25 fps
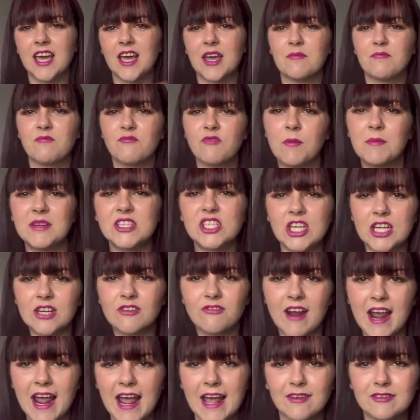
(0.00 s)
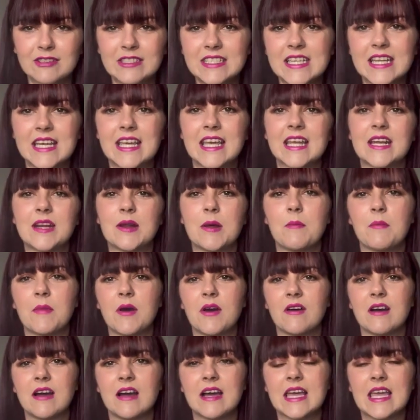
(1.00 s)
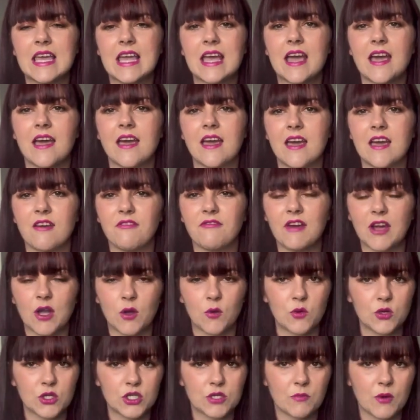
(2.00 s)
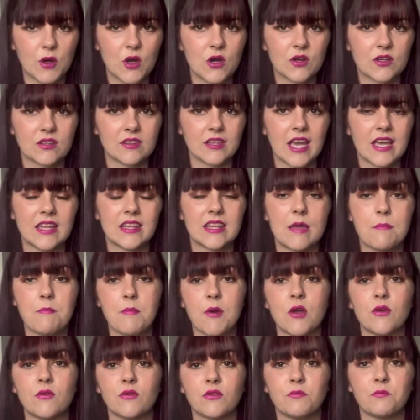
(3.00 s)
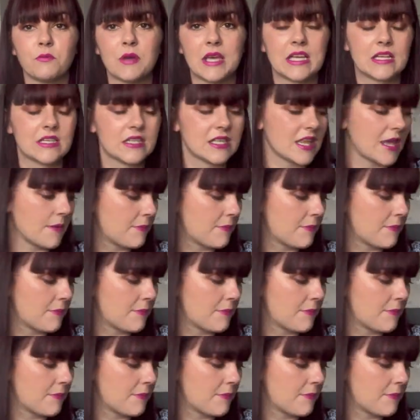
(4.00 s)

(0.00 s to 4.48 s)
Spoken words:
rummaging around in my fat quarter box, and they both picked their